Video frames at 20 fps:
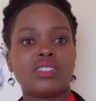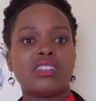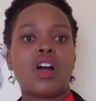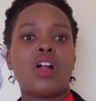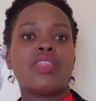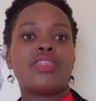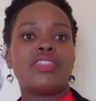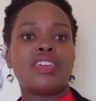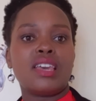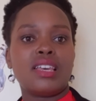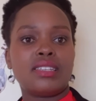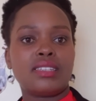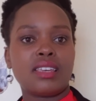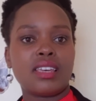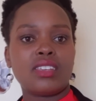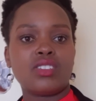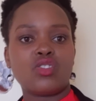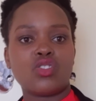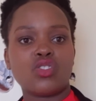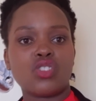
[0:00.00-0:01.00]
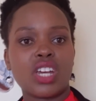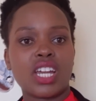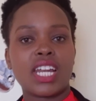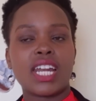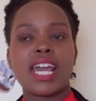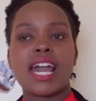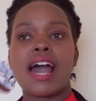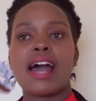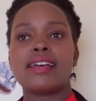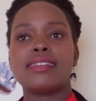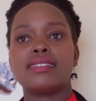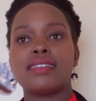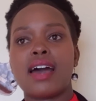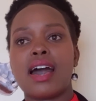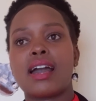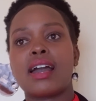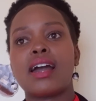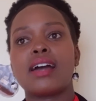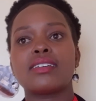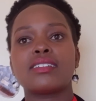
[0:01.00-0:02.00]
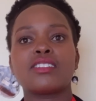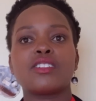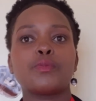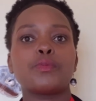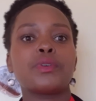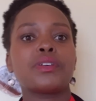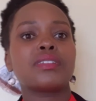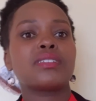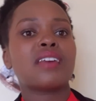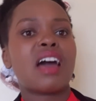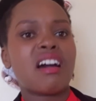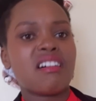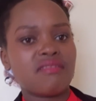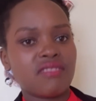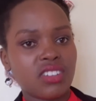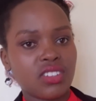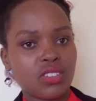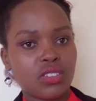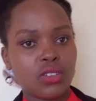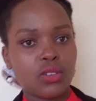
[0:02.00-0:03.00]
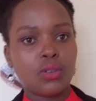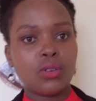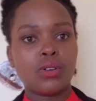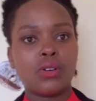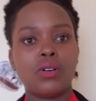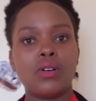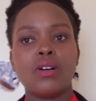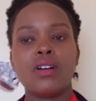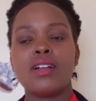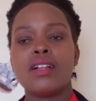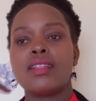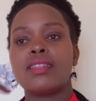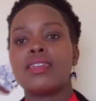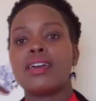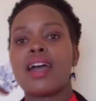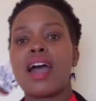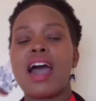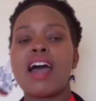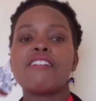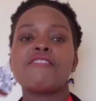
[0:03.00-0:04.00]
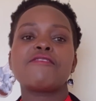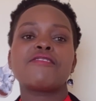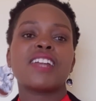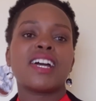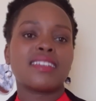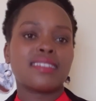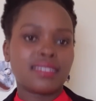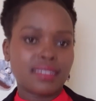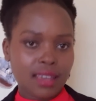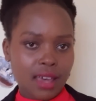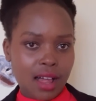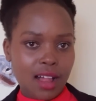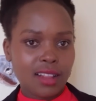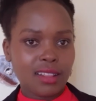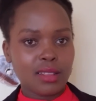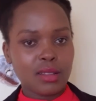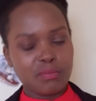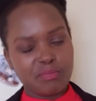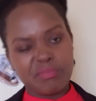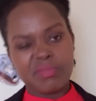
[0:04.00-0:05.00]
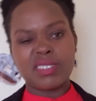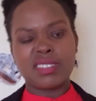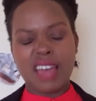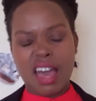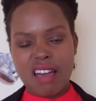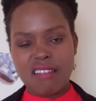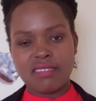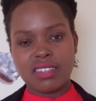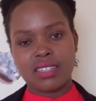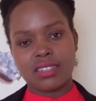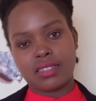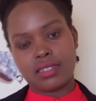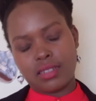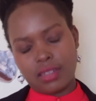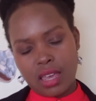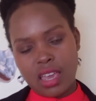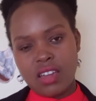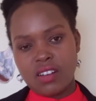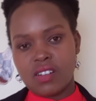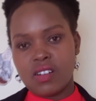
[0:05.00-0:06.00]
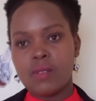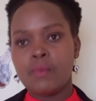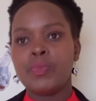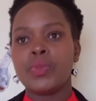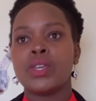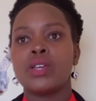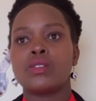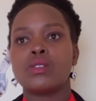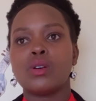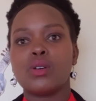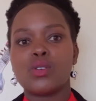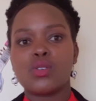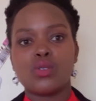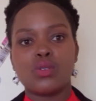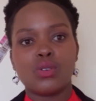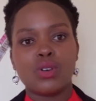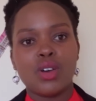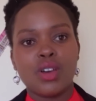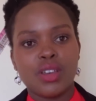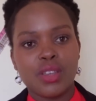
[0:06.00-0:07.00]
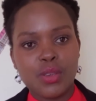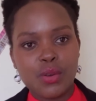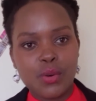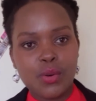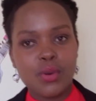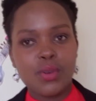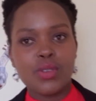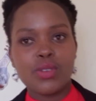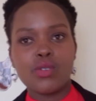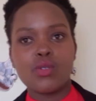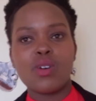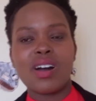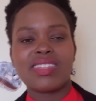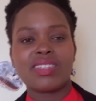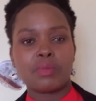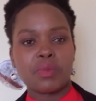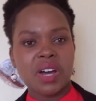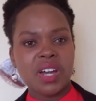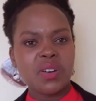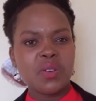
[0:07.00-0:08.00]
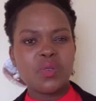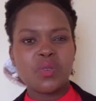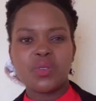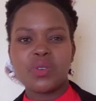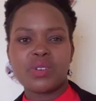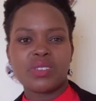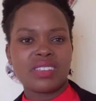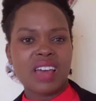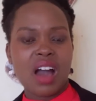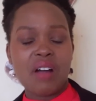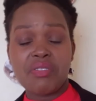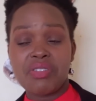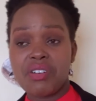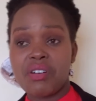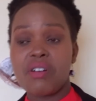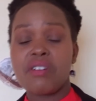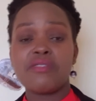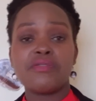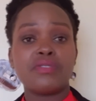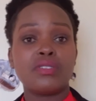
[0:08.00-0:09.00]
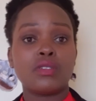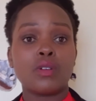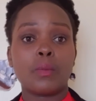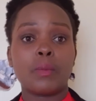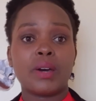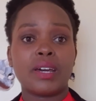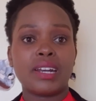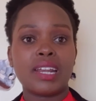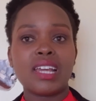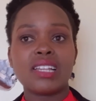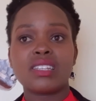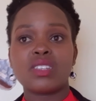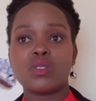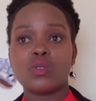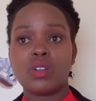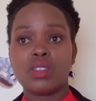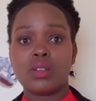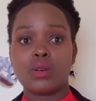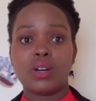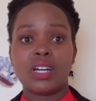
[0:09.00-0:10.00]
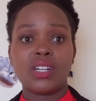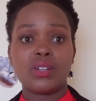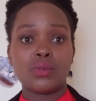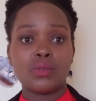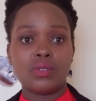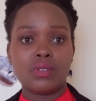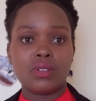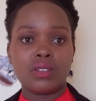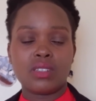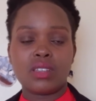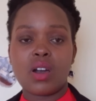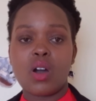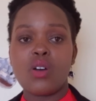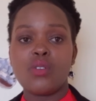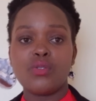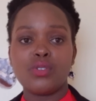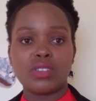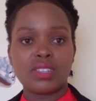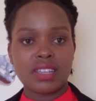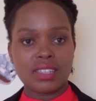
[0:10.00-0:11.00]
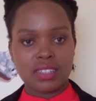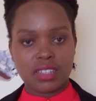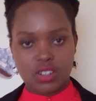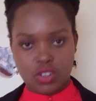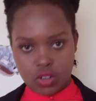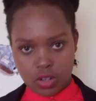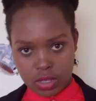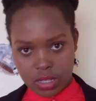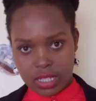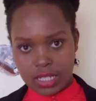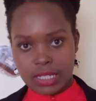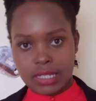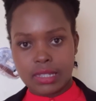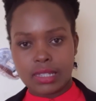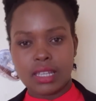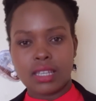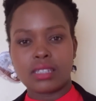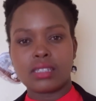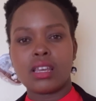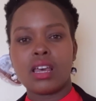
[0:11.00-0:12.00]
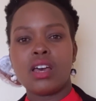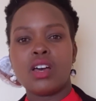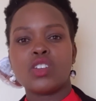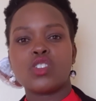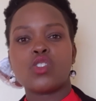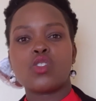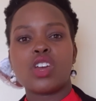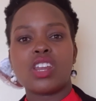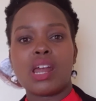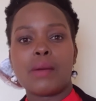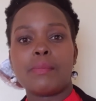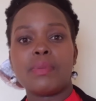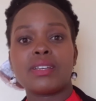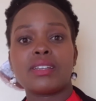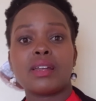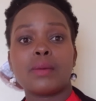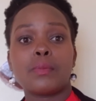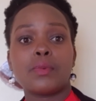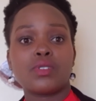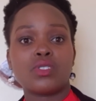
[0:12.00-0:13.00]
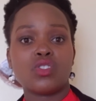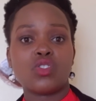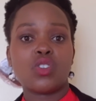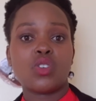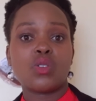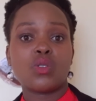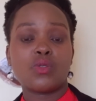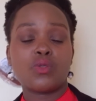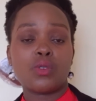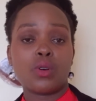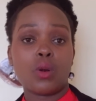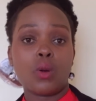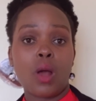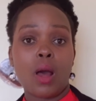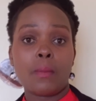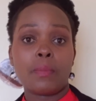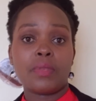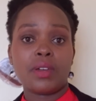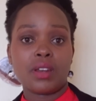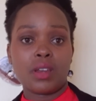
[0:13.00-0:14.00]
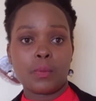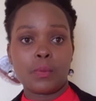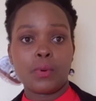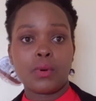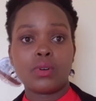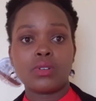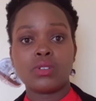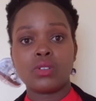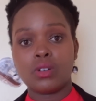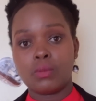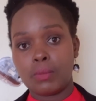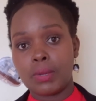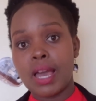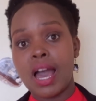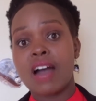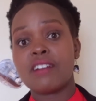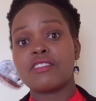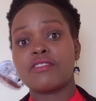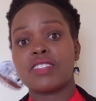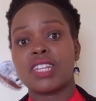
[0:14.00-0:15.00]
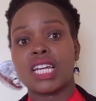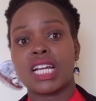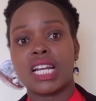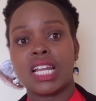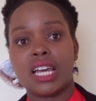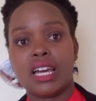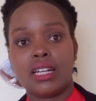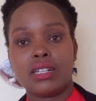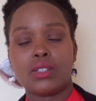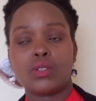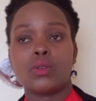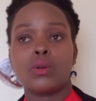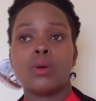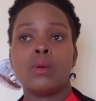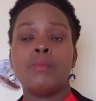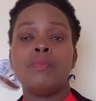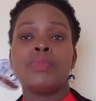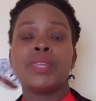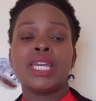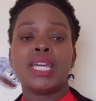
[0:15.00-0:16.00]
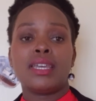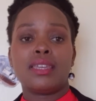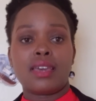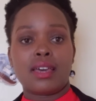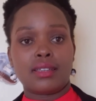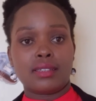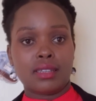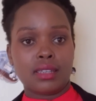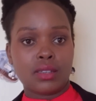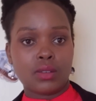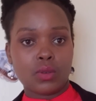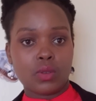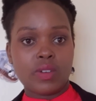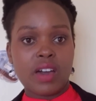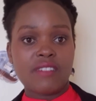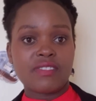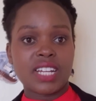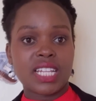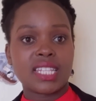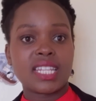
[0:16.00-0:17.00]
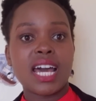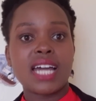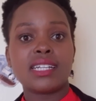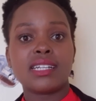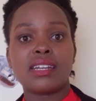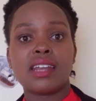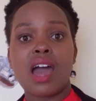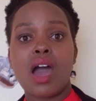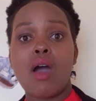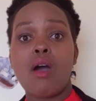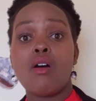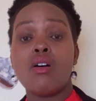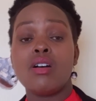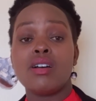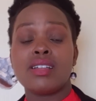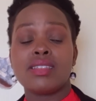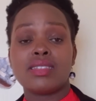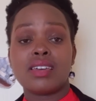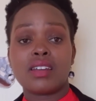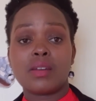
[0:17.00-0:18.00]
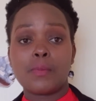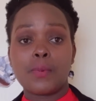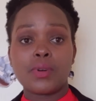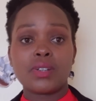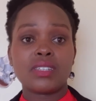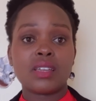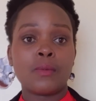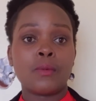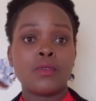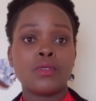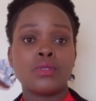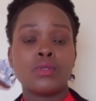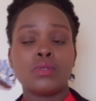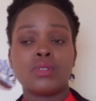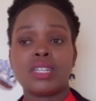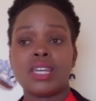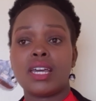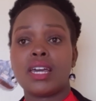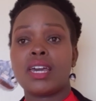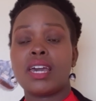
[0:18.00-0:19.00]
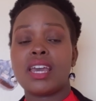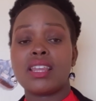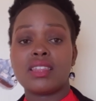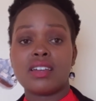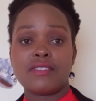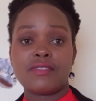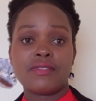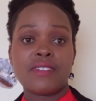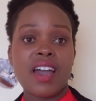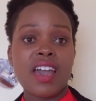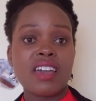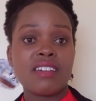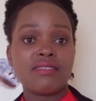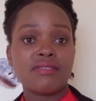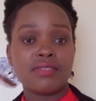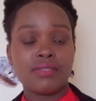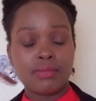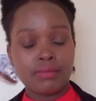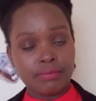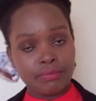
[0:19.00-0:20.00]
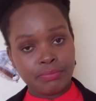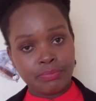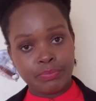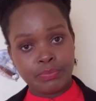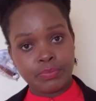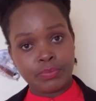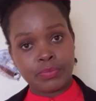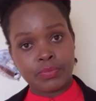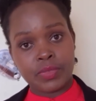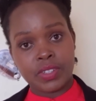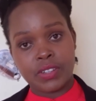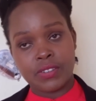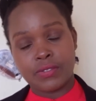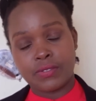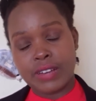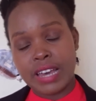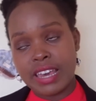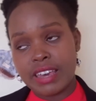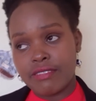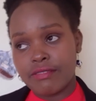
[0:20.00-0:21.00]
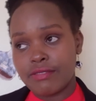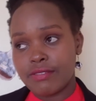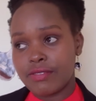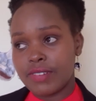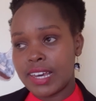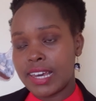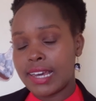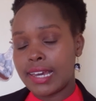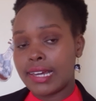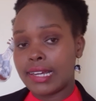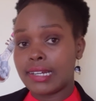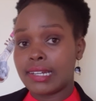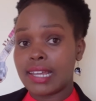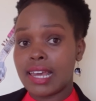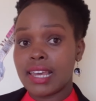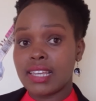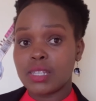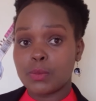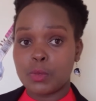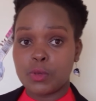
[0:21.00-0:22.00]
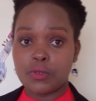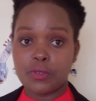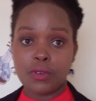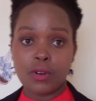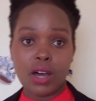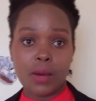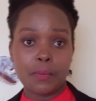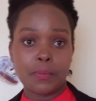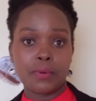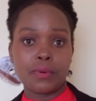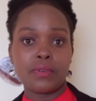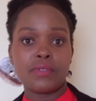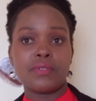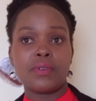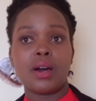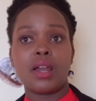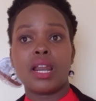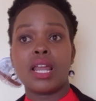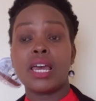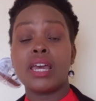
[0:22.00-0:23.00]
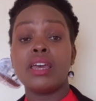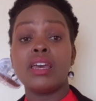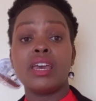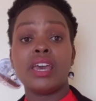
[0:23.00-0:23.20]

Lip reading: now this is usually as a customer service, you know, the after sale service, you know. So you are the one who knows how the office operates. You are the one who knows the officers and all these things. So you're in a better position to follow up the report on behalf of the client. So yes, so after that, now the report is supposed to take either five days before approval.